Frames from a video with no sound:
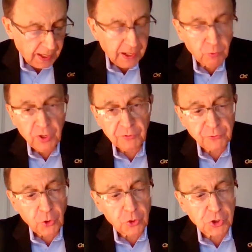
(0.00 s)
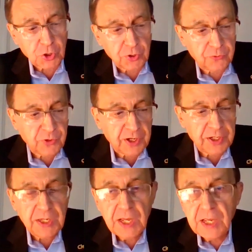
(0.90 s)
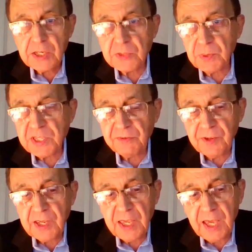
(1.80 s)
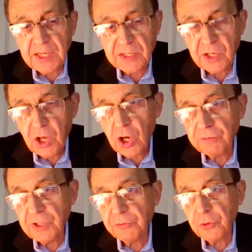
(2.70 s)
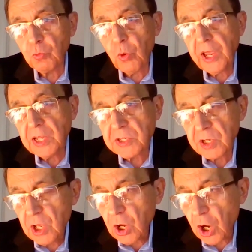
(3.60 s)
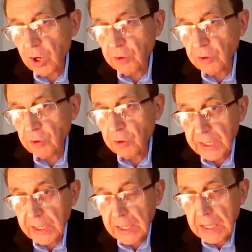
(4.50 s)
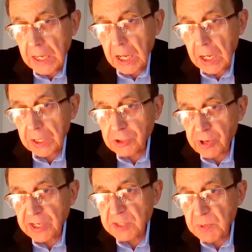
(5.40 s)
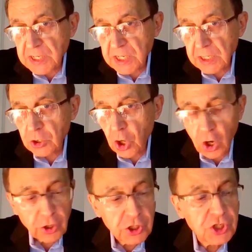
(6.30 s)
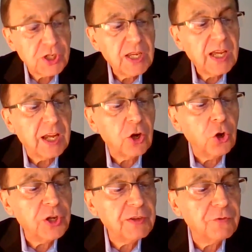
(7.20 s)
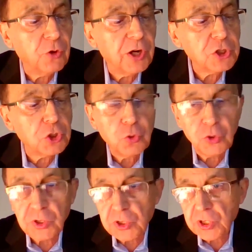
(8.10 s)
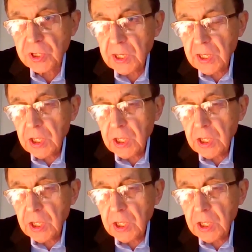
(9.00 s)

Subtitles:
And we are focused on the very specific case of different ways of really transmitting knowledge and learning for our students.